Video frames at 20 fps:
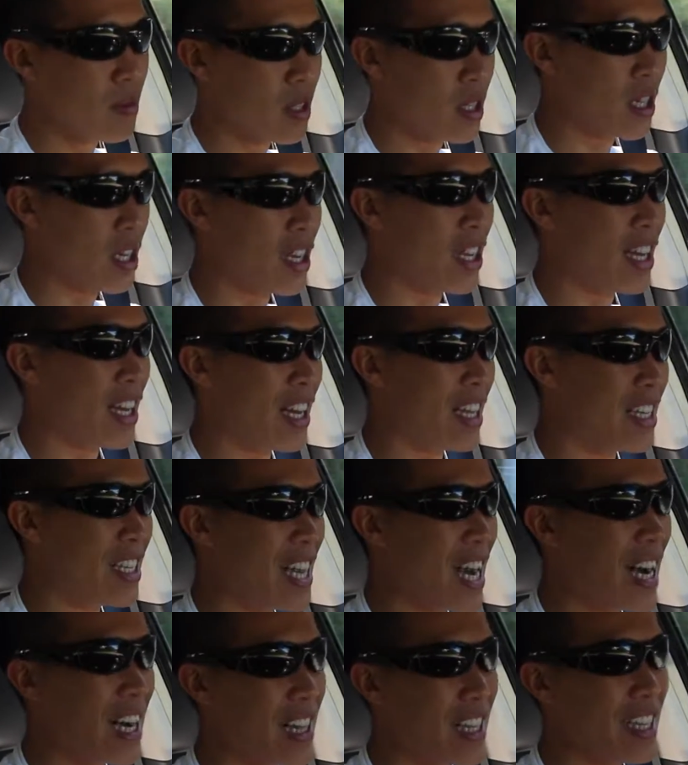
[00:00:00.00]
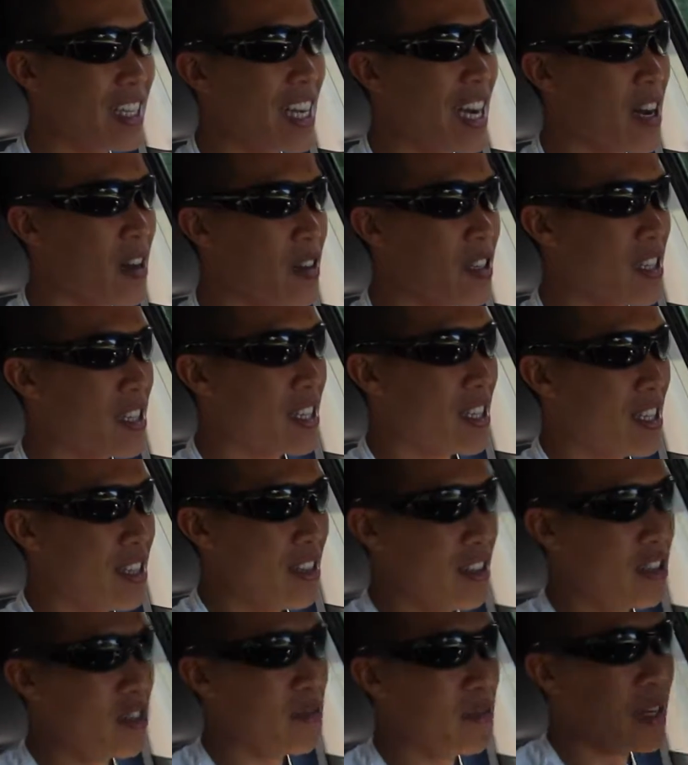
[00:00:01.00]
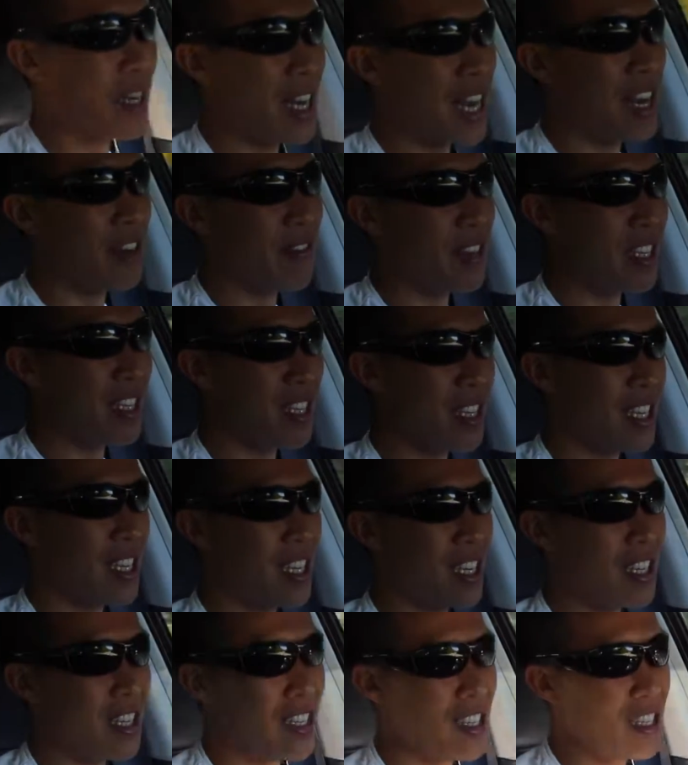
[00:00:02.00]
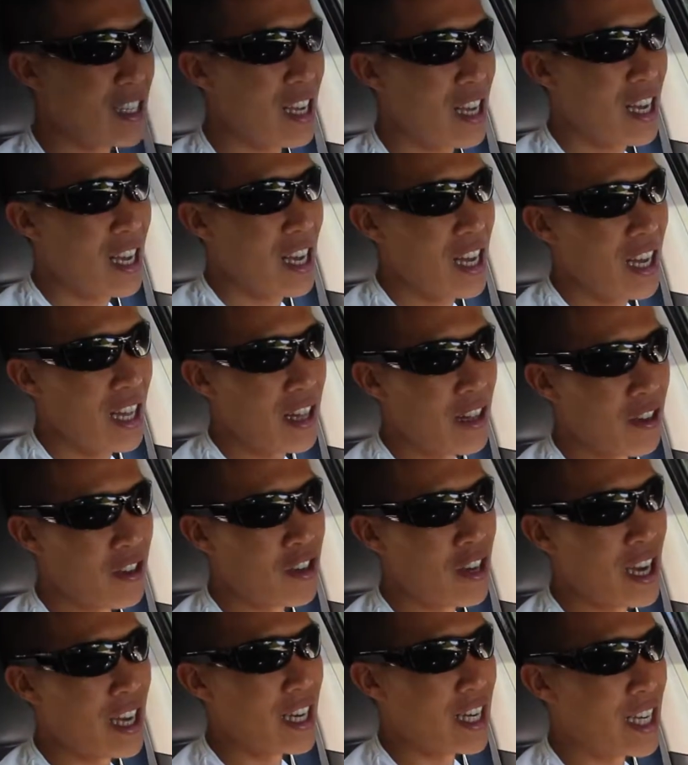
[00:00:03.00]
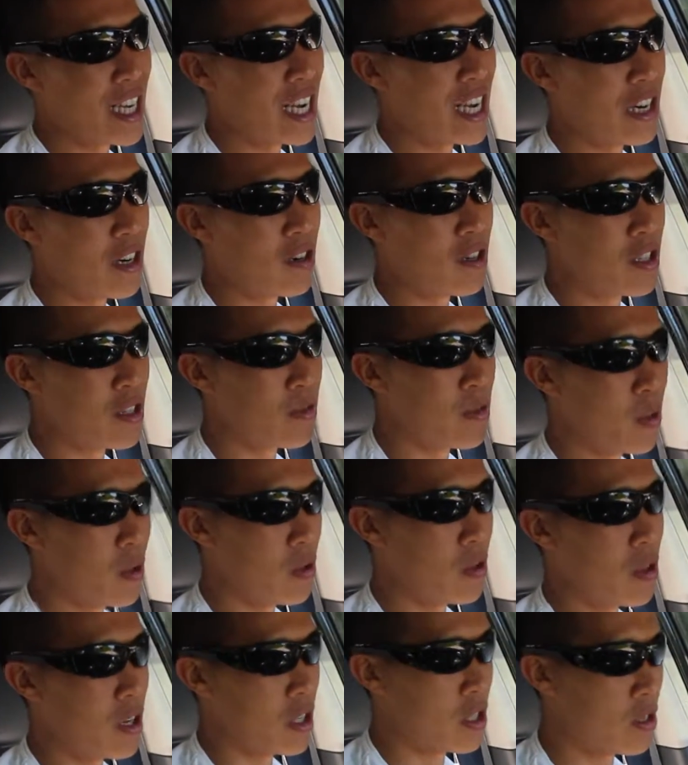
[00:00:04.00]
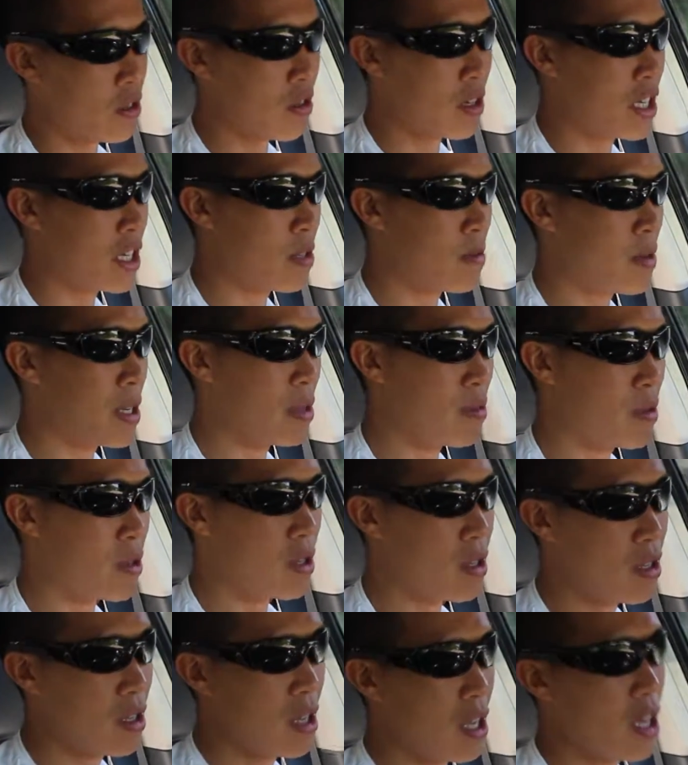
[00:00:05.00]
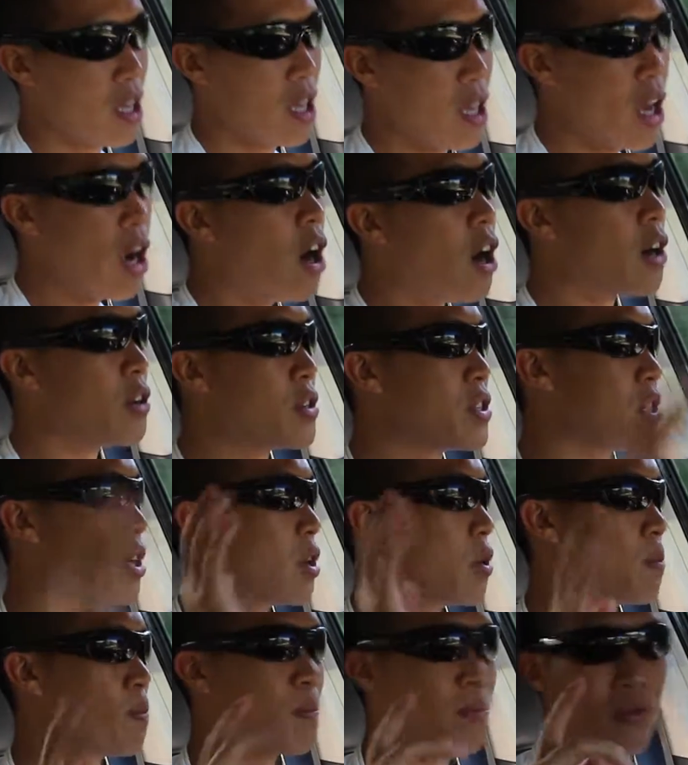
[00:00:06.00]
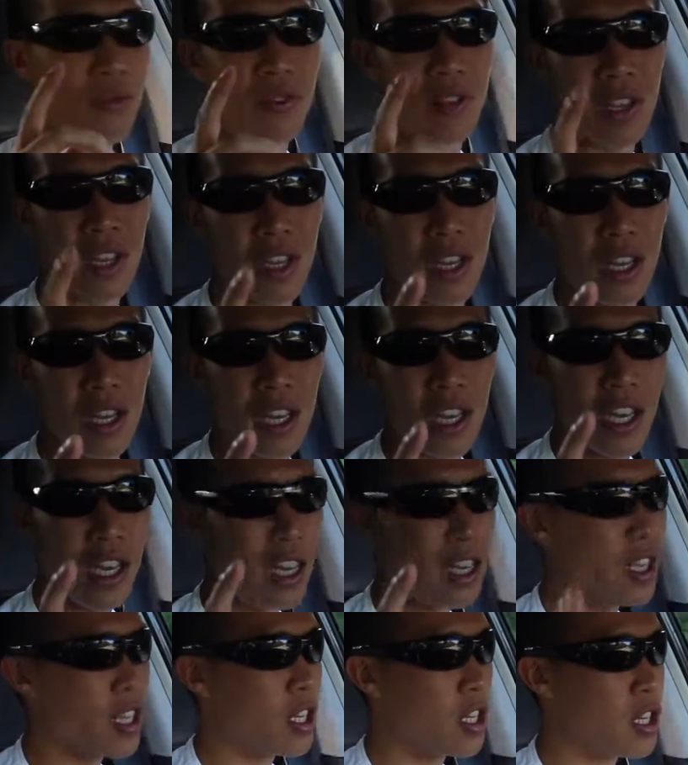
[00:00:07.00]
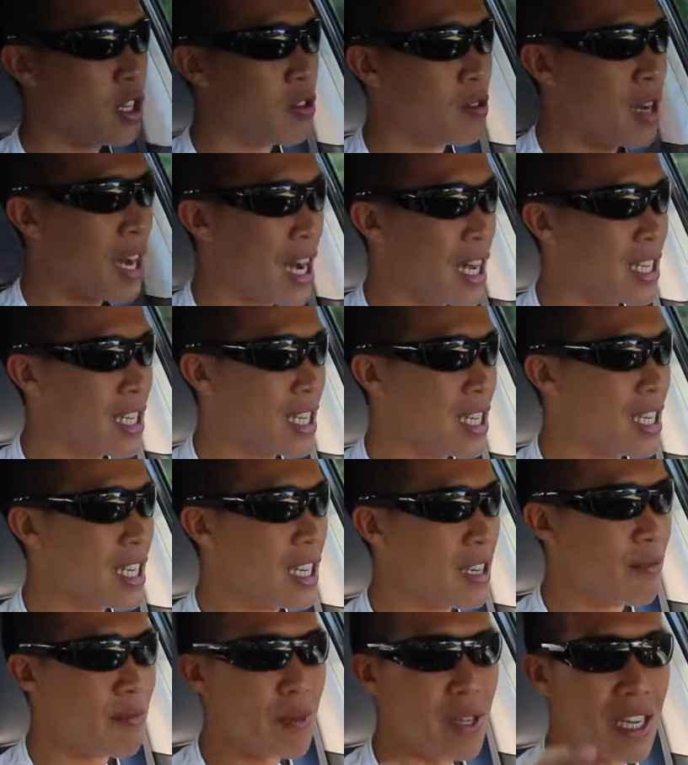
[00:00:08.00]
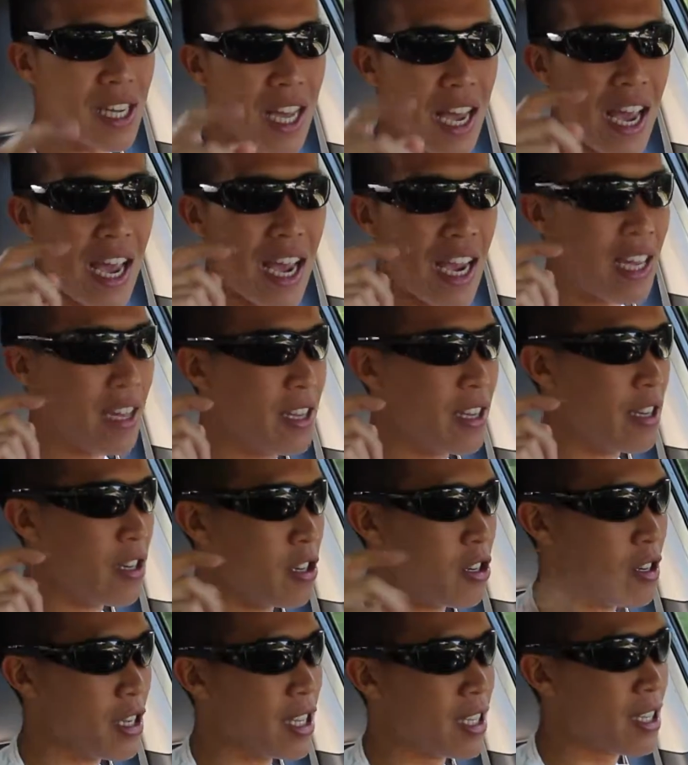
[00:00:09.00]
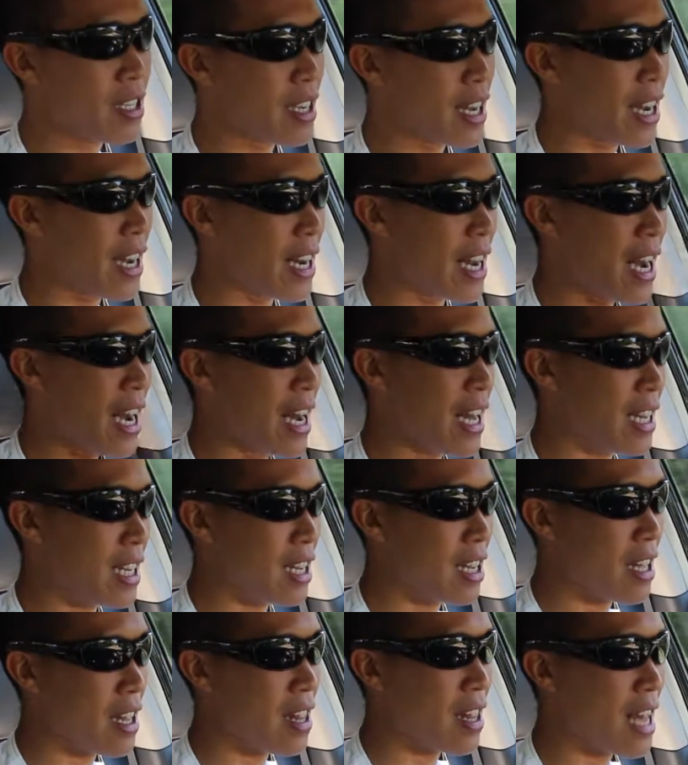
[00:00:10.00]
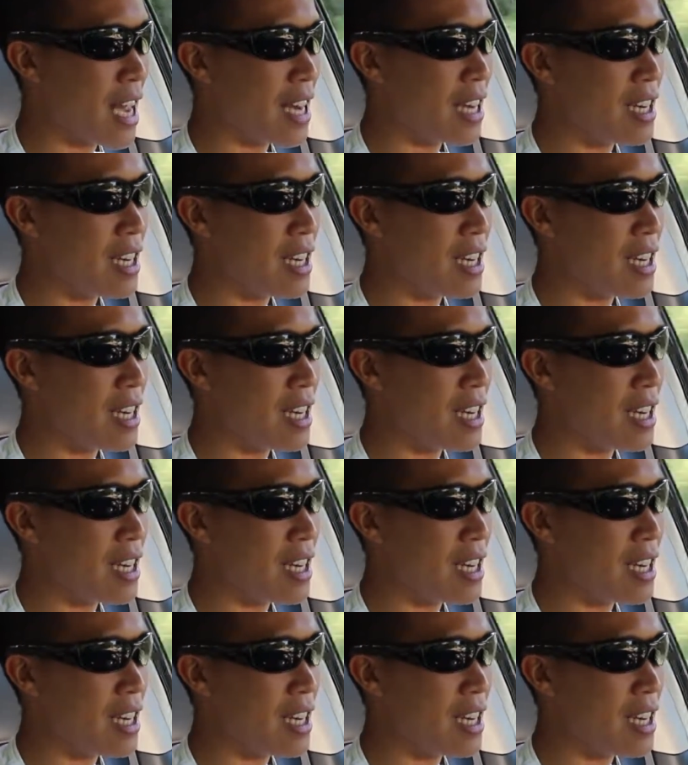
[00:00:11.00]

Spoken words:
and dial it down just a little bit, obviously, because they're trying to cater to more luxurious people. Also, you guys can give me a little insight on that